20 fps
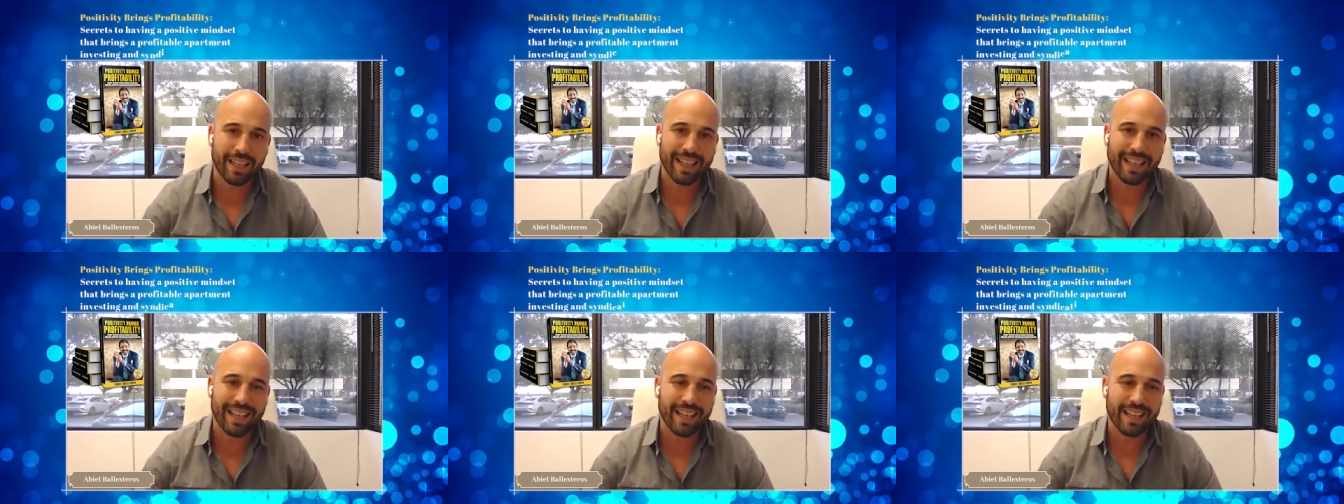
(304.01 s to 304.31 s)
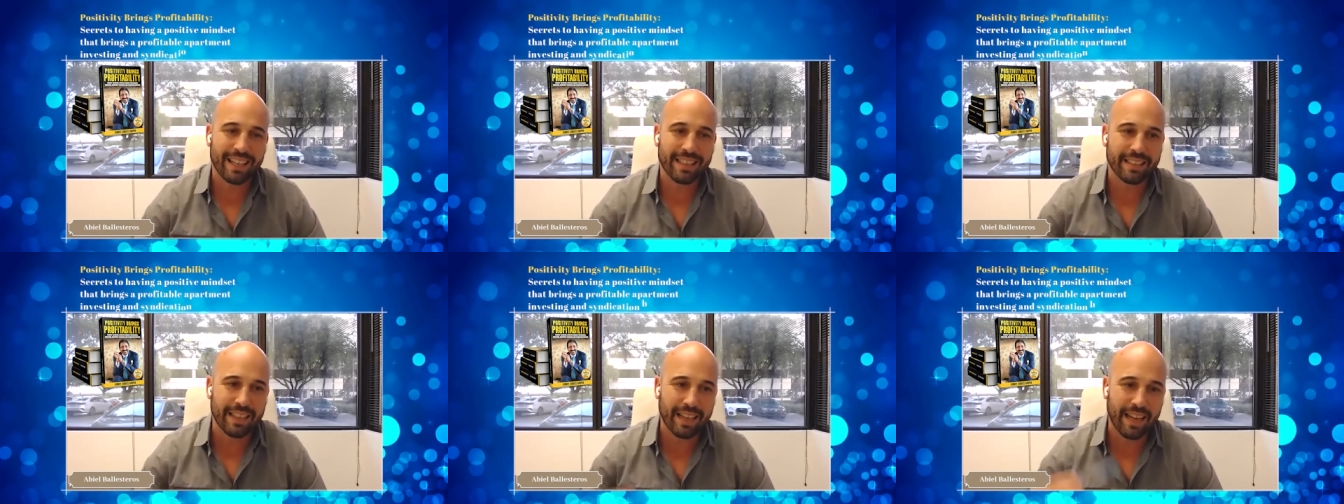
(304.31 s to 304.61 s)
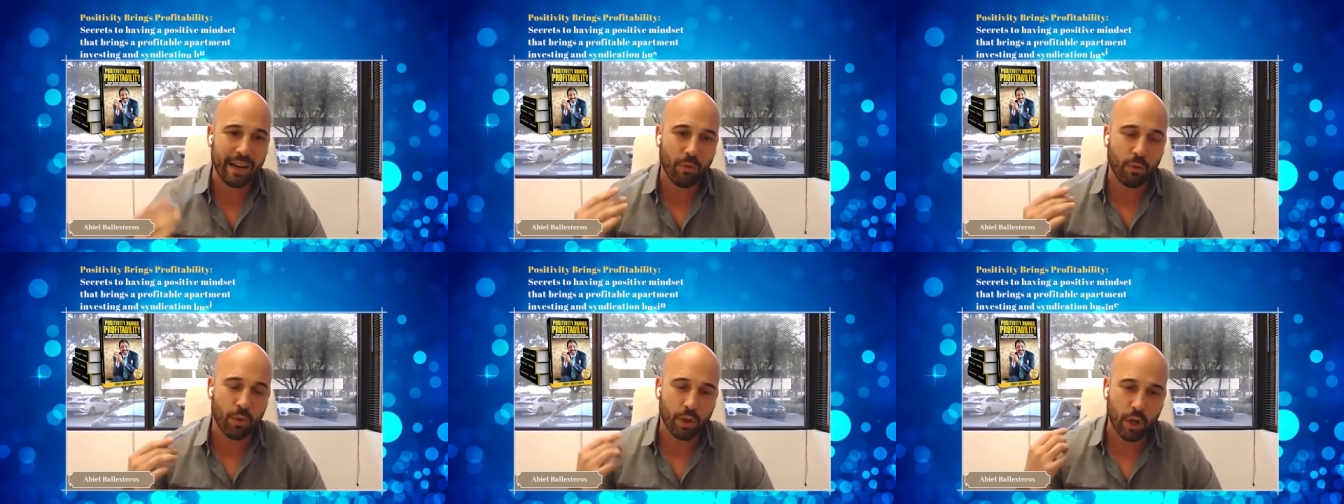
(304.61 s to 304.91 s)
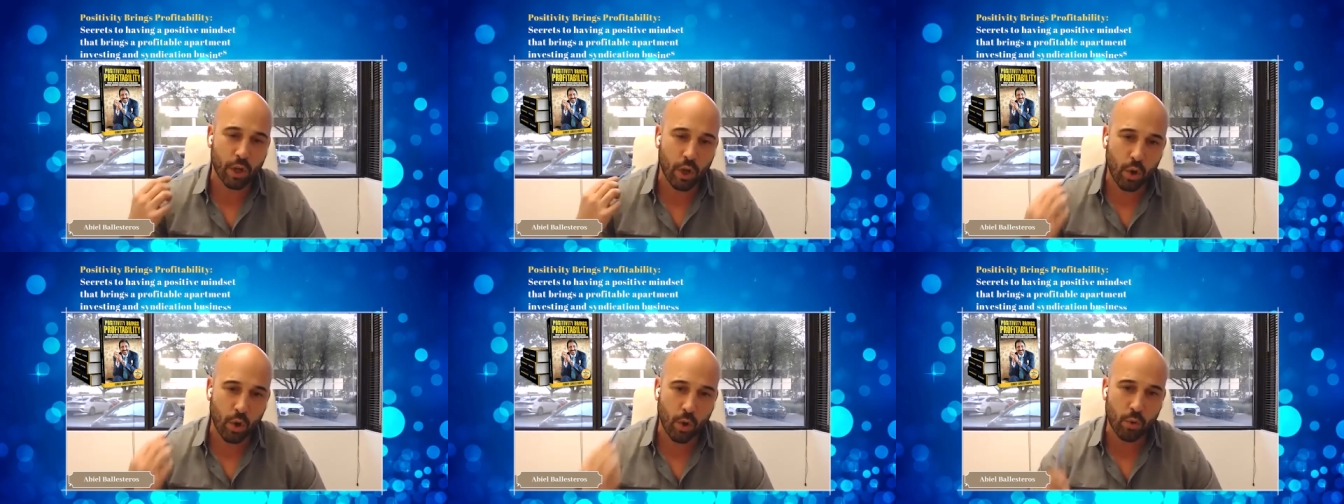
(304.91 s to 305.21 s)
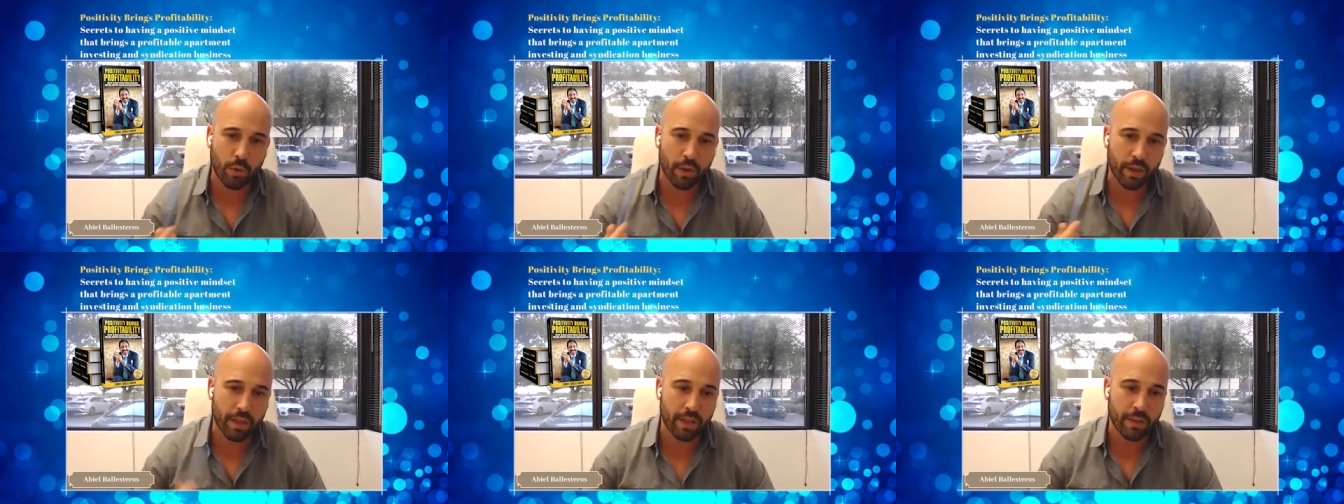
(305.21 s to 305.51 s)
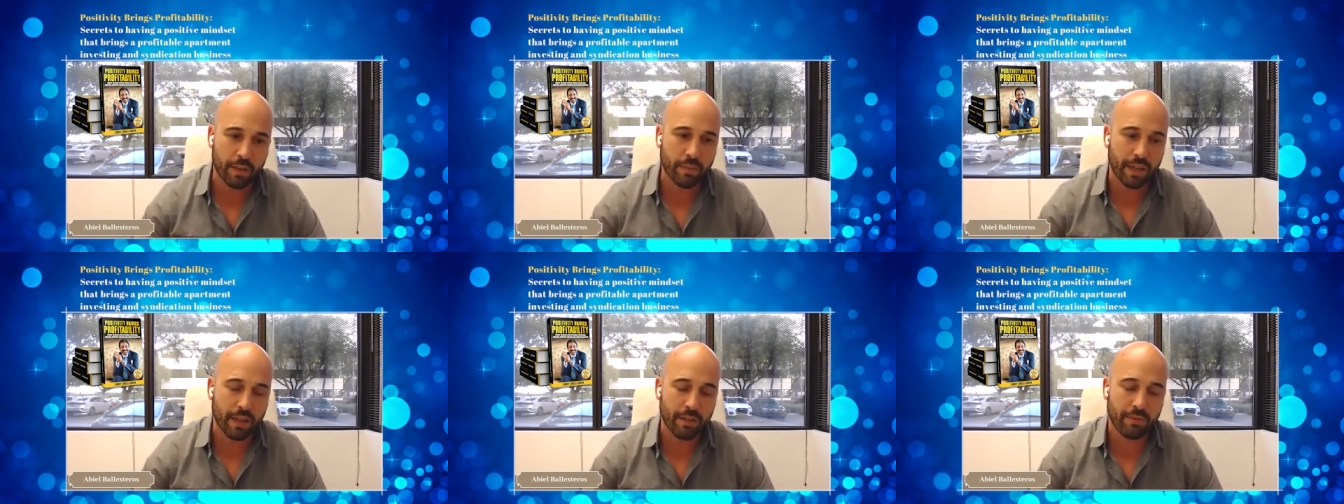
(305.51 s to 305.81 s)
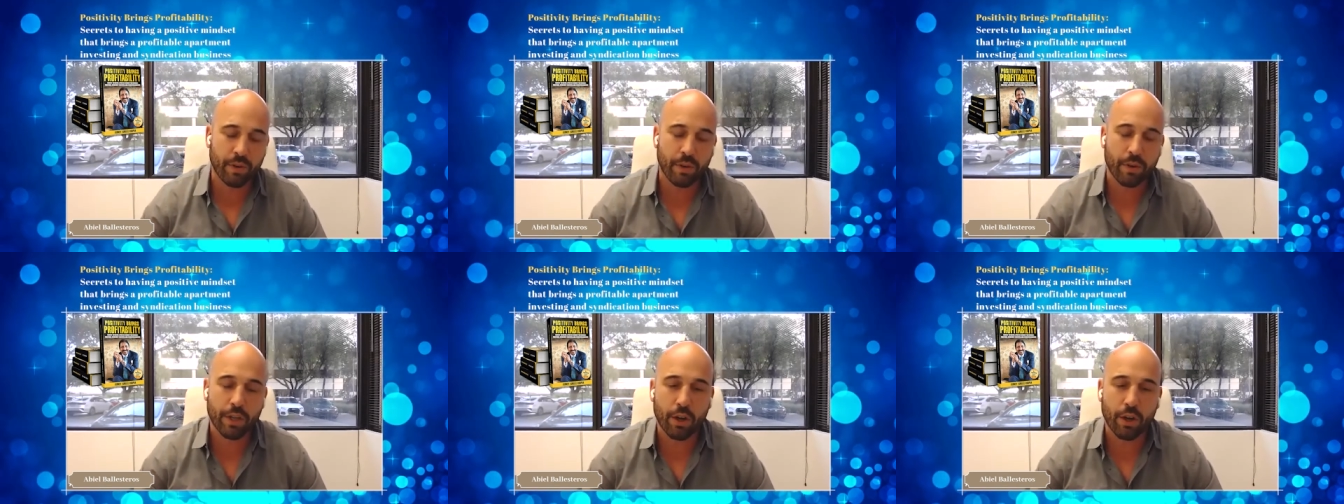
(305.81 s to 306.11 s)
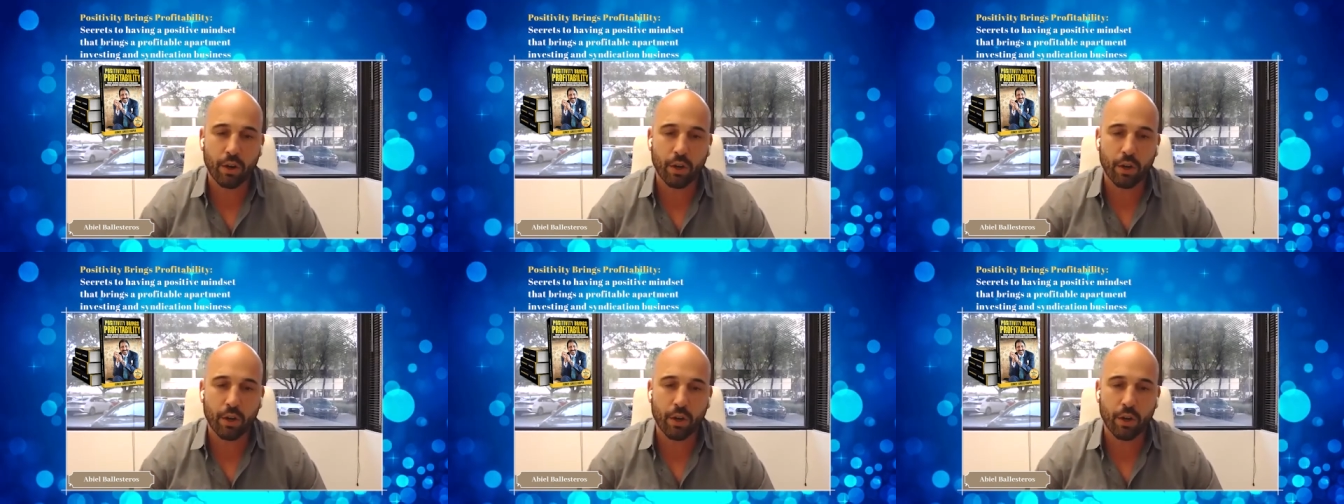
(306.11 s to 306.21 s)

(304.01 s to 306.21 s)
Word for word: and I would go with him at a very